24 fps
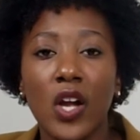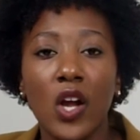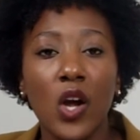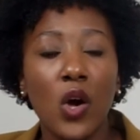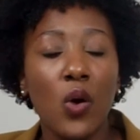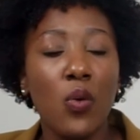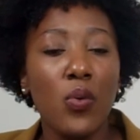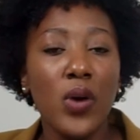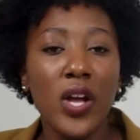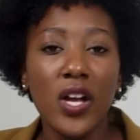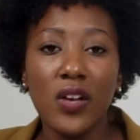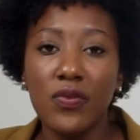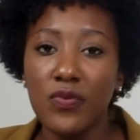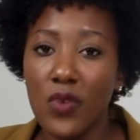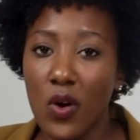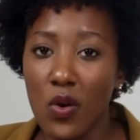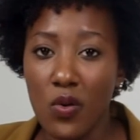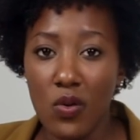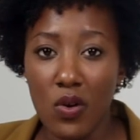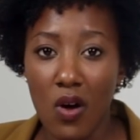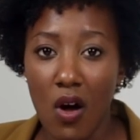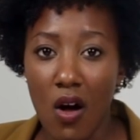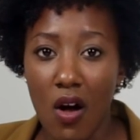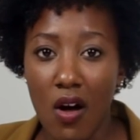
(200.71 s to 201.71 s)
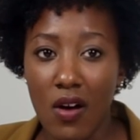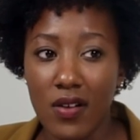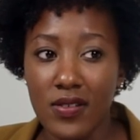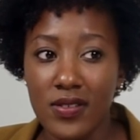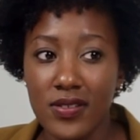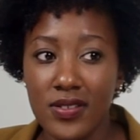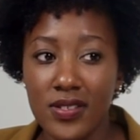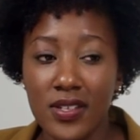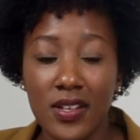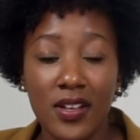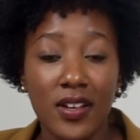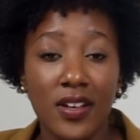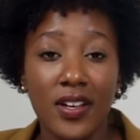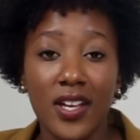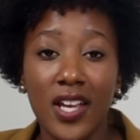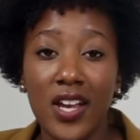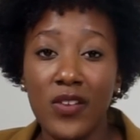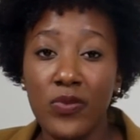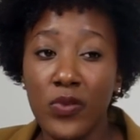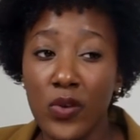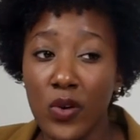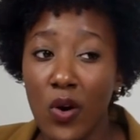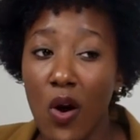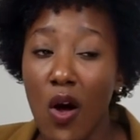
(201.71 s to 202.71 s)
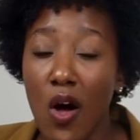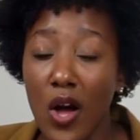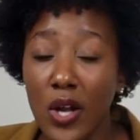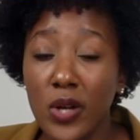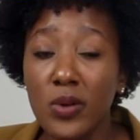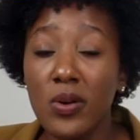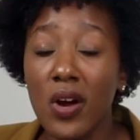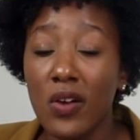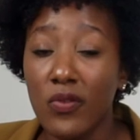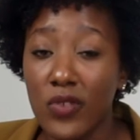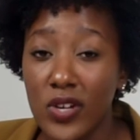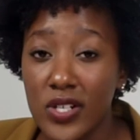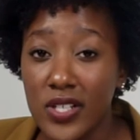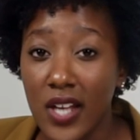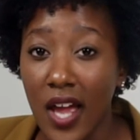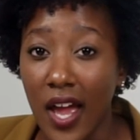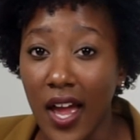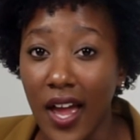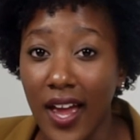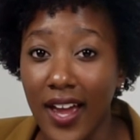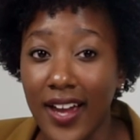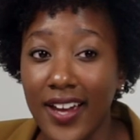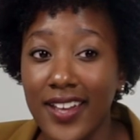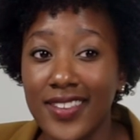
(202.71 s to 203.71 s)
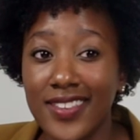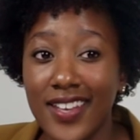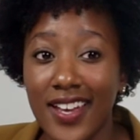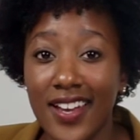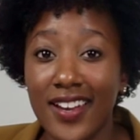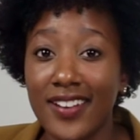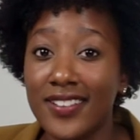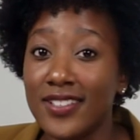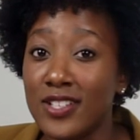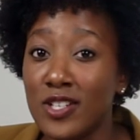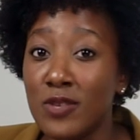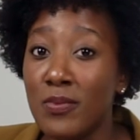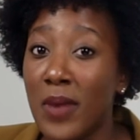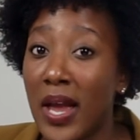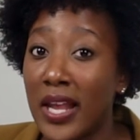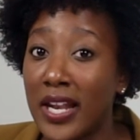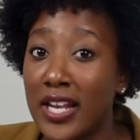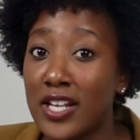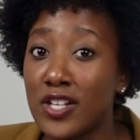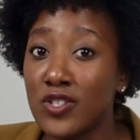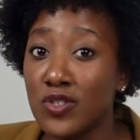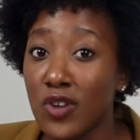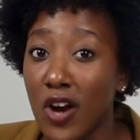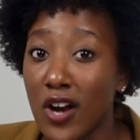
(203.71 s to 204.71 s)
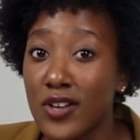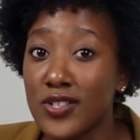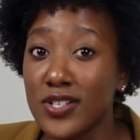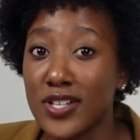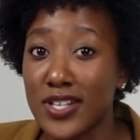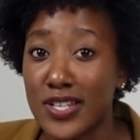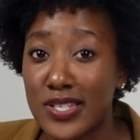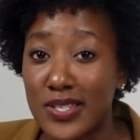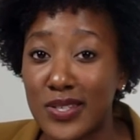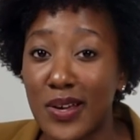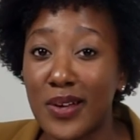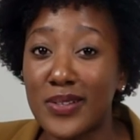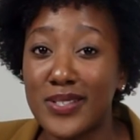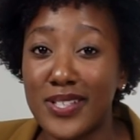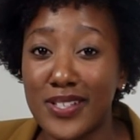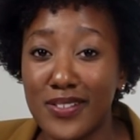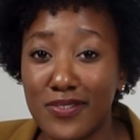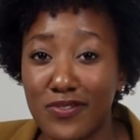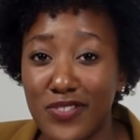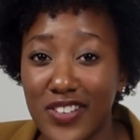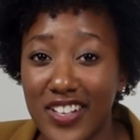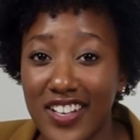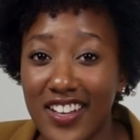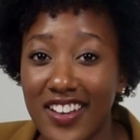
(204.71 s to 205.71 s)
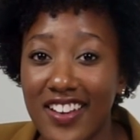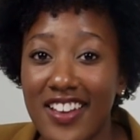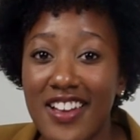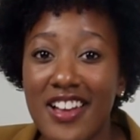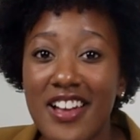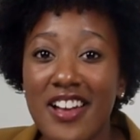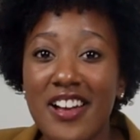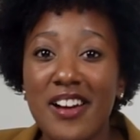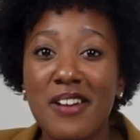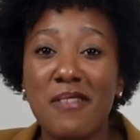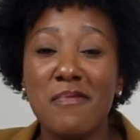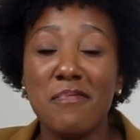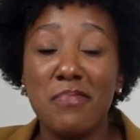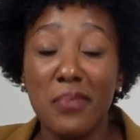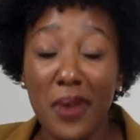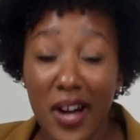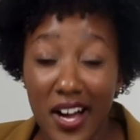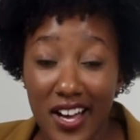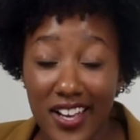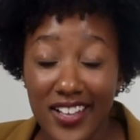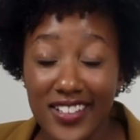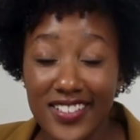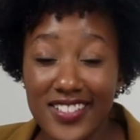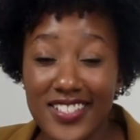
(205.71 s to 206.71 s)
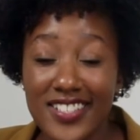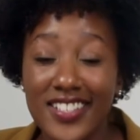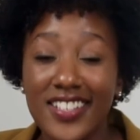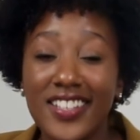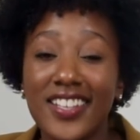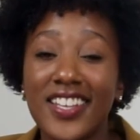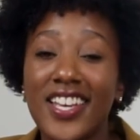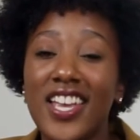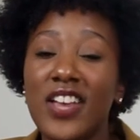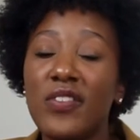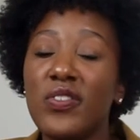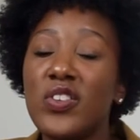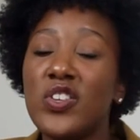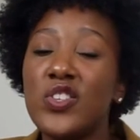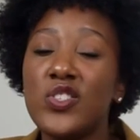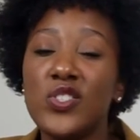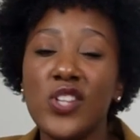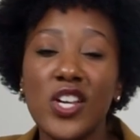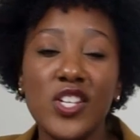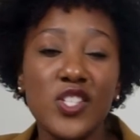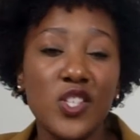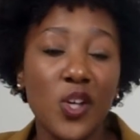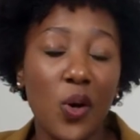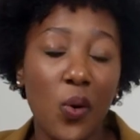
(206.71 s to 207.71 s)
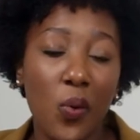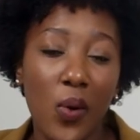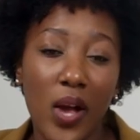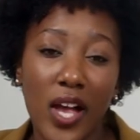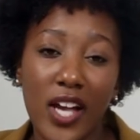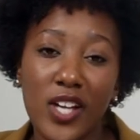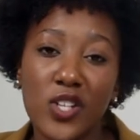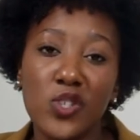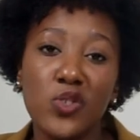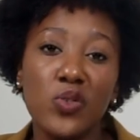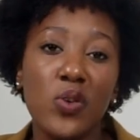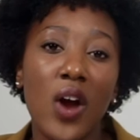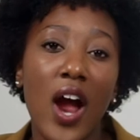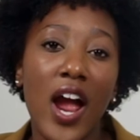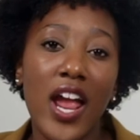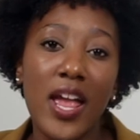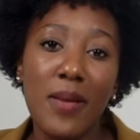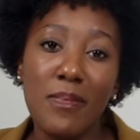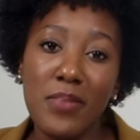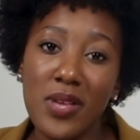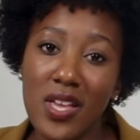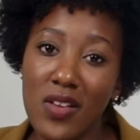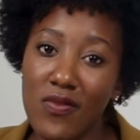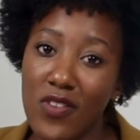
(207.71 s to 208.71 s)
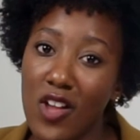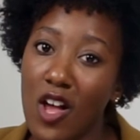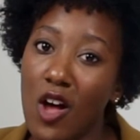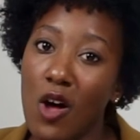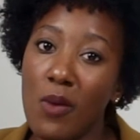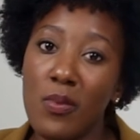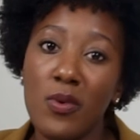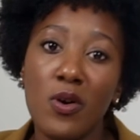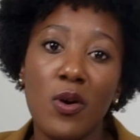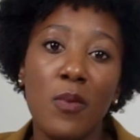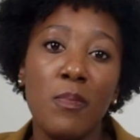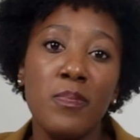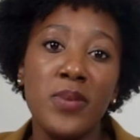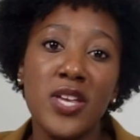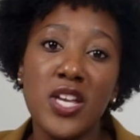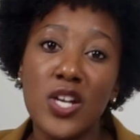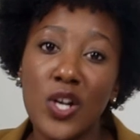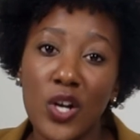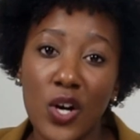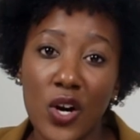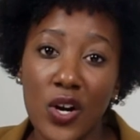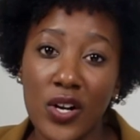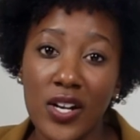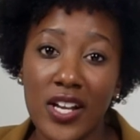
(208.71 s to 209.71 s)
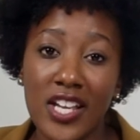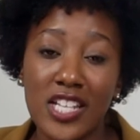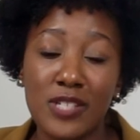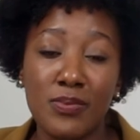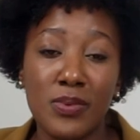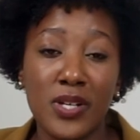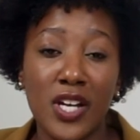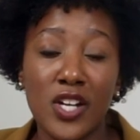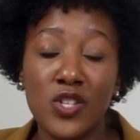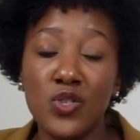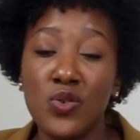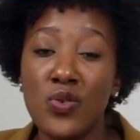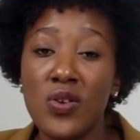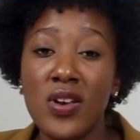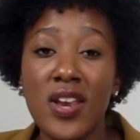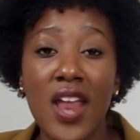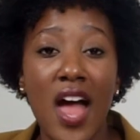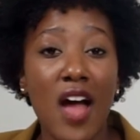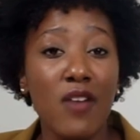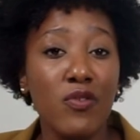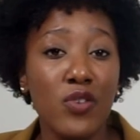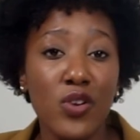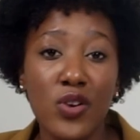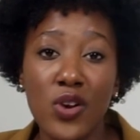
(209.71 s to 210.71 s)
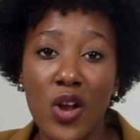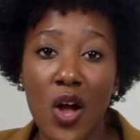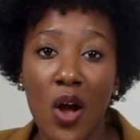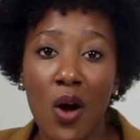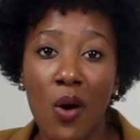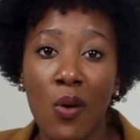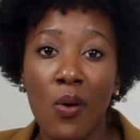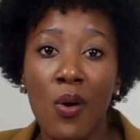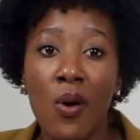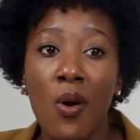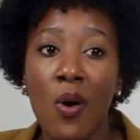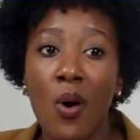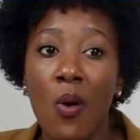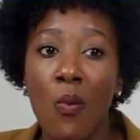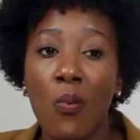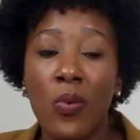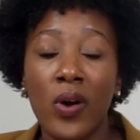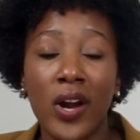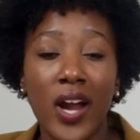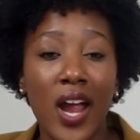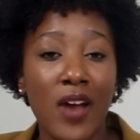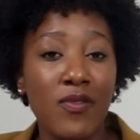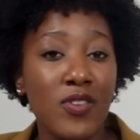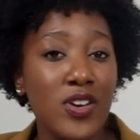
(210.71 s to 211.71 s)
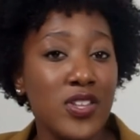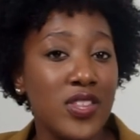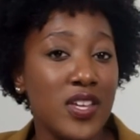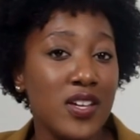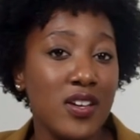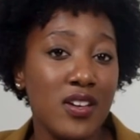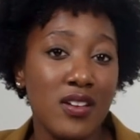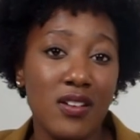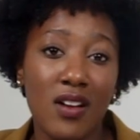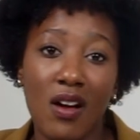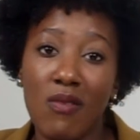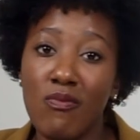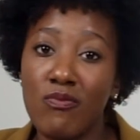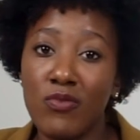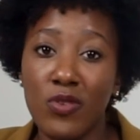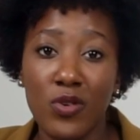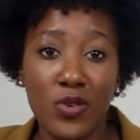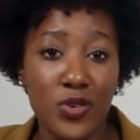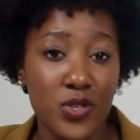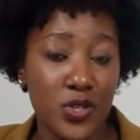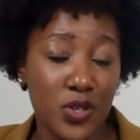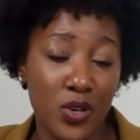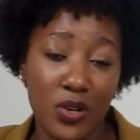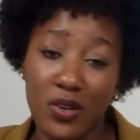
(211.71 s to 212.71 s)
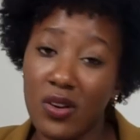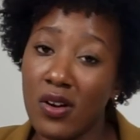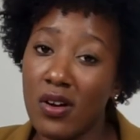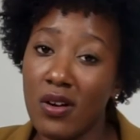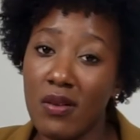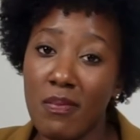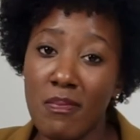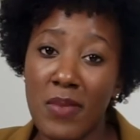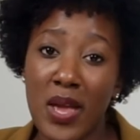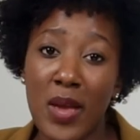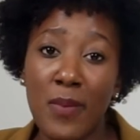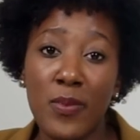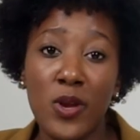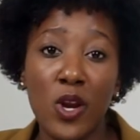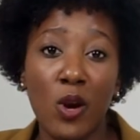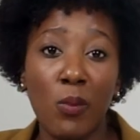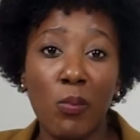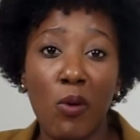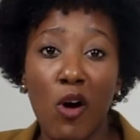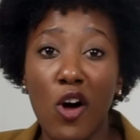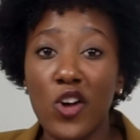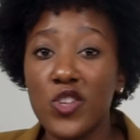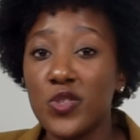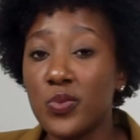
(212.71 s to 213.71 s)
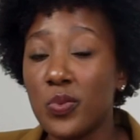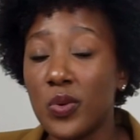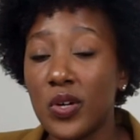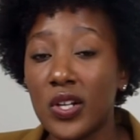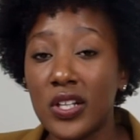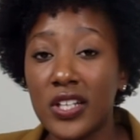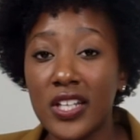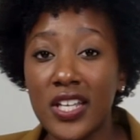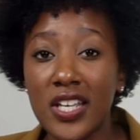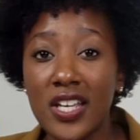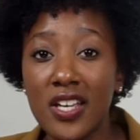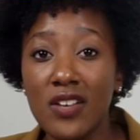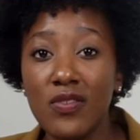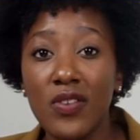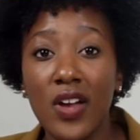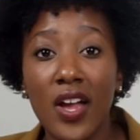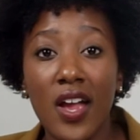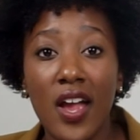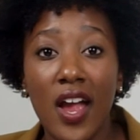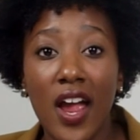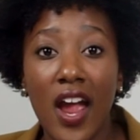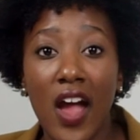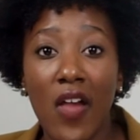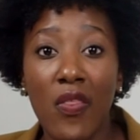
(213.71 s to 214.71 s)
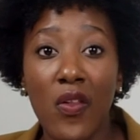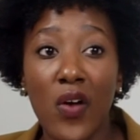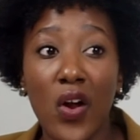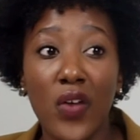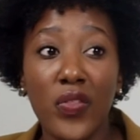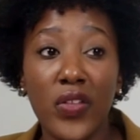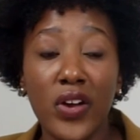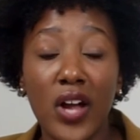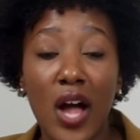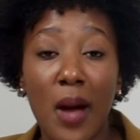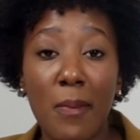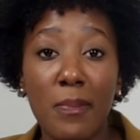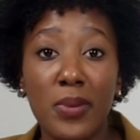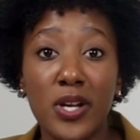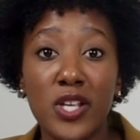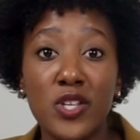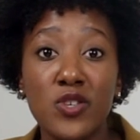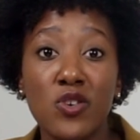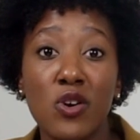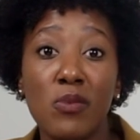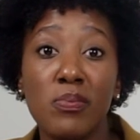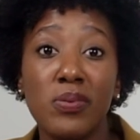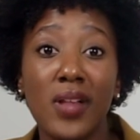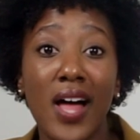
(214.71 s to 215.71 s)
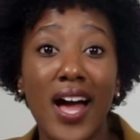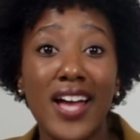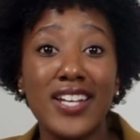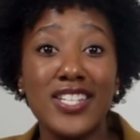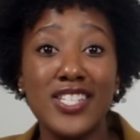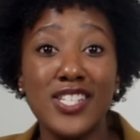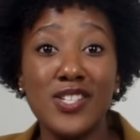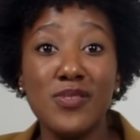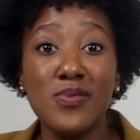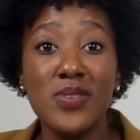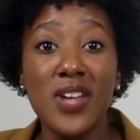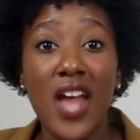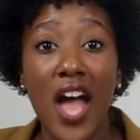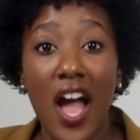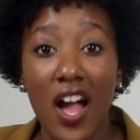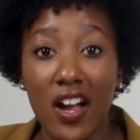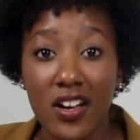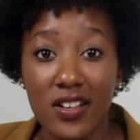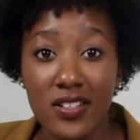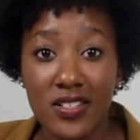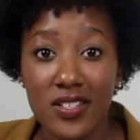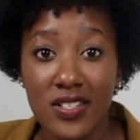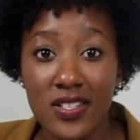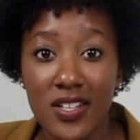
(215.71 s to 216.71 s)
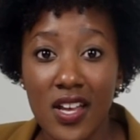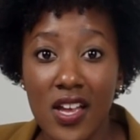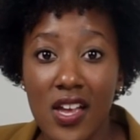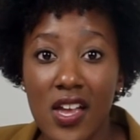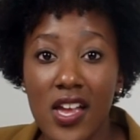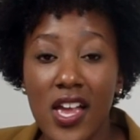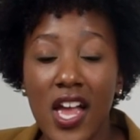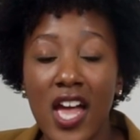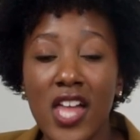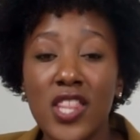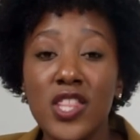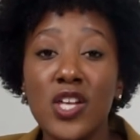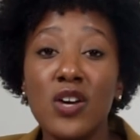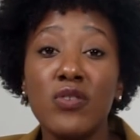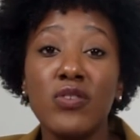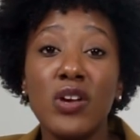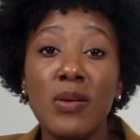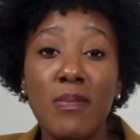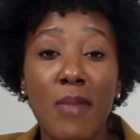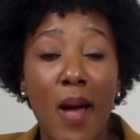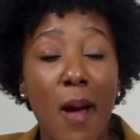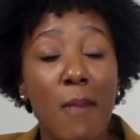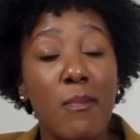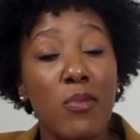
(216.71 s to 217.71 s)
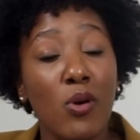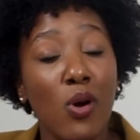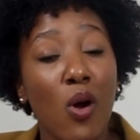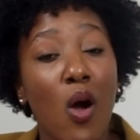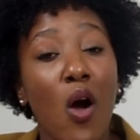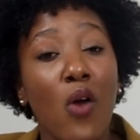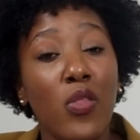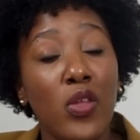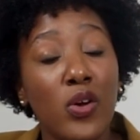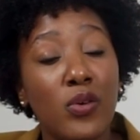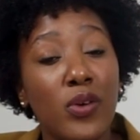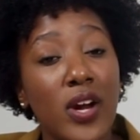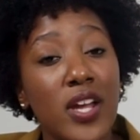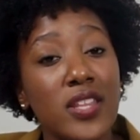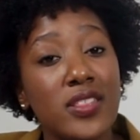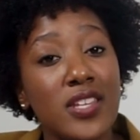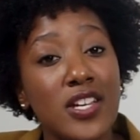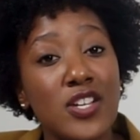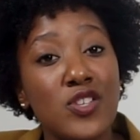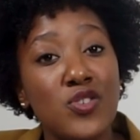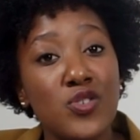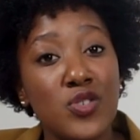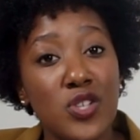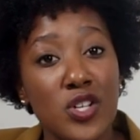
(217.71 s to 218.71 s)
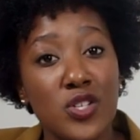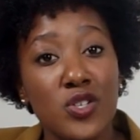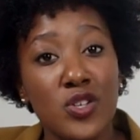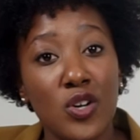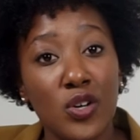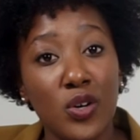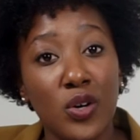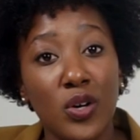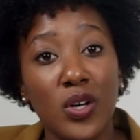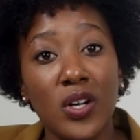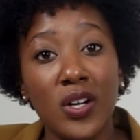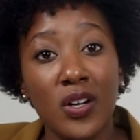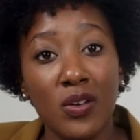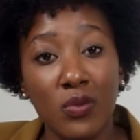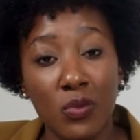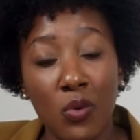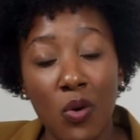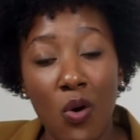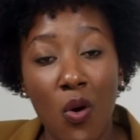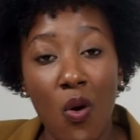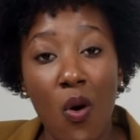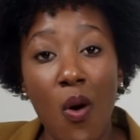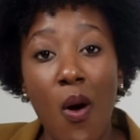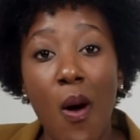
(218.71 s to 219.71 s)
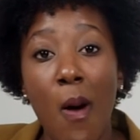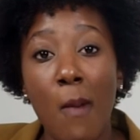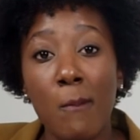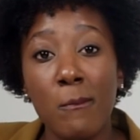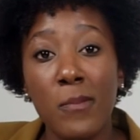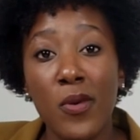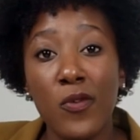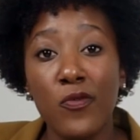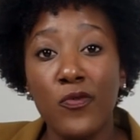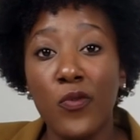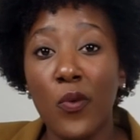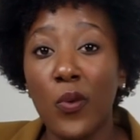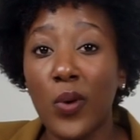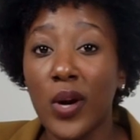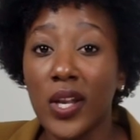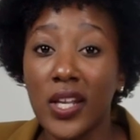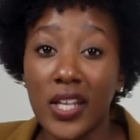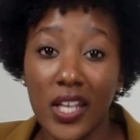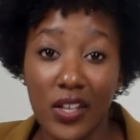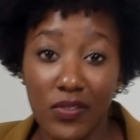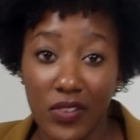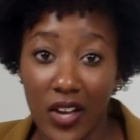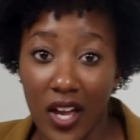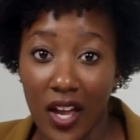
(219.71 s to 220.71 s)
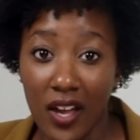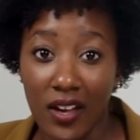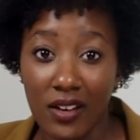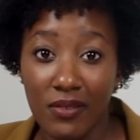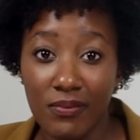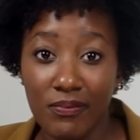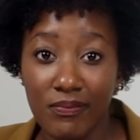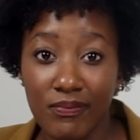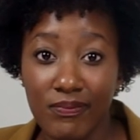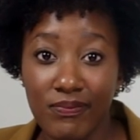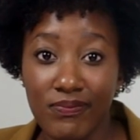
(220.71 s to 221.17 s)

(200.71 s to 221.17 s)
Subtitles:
Quick phone calls. If they're calling you every day, then you may need to charge a consultant fee, but if it's just quick, try and be available, be courteous, because you never know where everything can come full circle. Maybe your boss will leave and they're at the company you apply to next, and they'll remember all the great things you did in your current role before leaving.